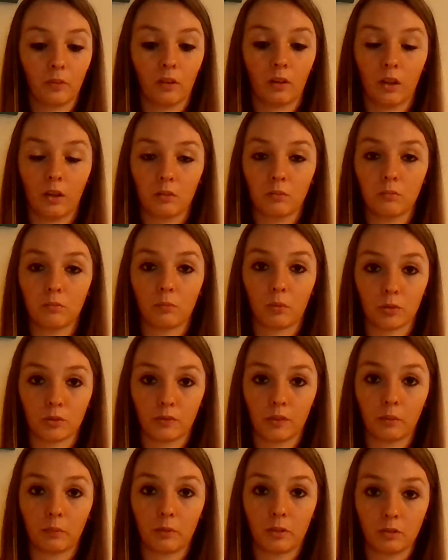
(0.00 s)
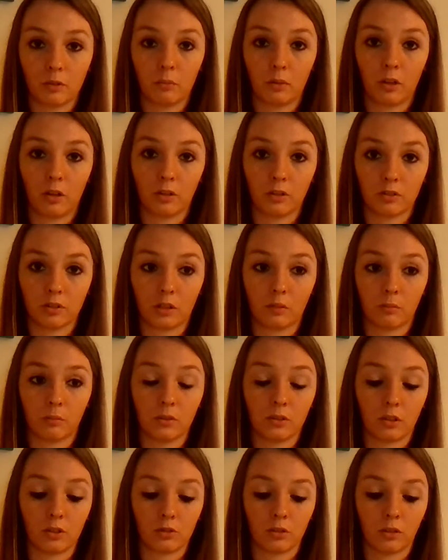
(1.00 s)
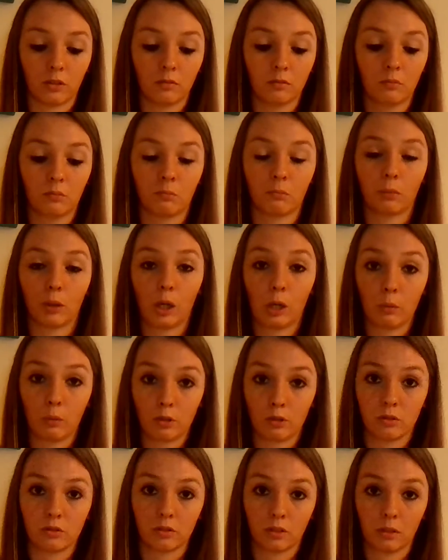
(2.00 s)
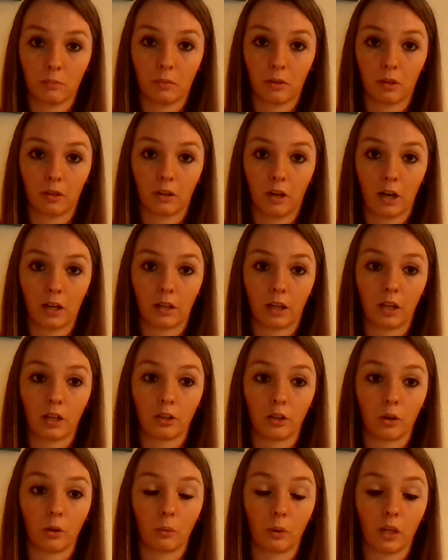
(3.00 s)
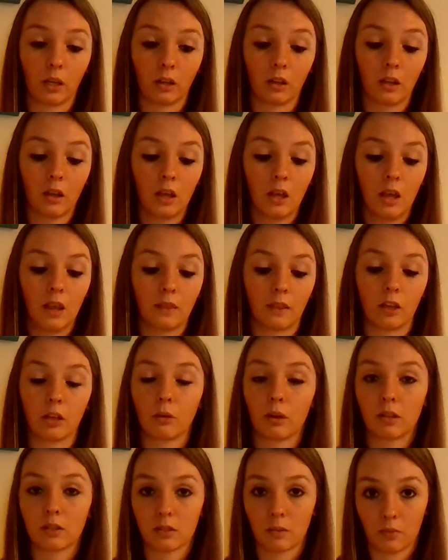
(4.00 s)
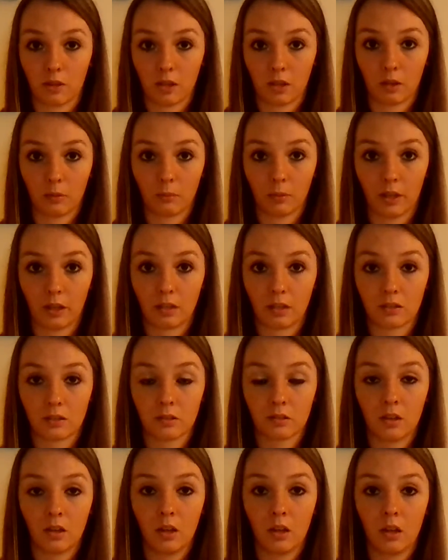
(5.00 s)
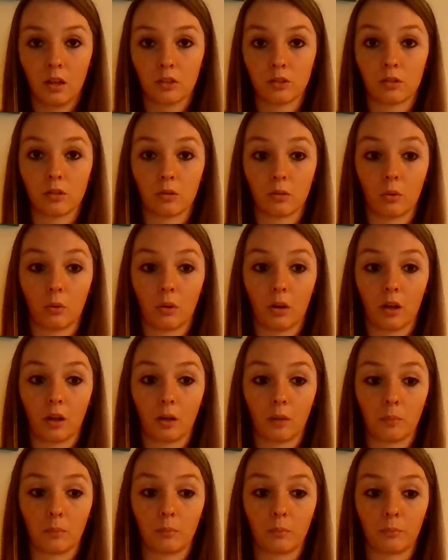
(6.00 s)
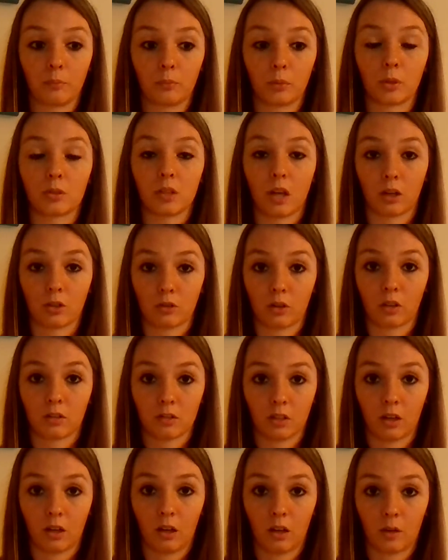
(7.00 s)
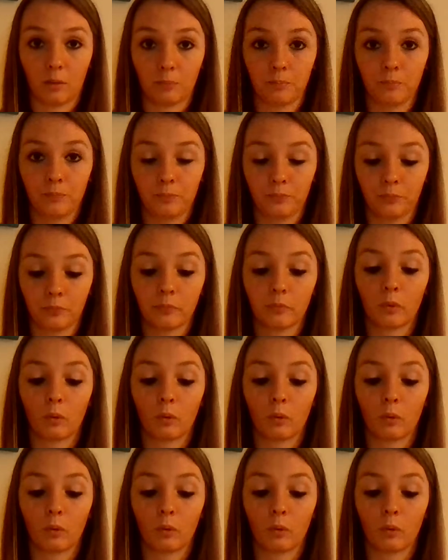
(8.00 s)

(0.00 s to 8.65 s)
Okay, most families would be in your same position. Mary, would you sleep better at night knowing that you had something in place to protect John's income?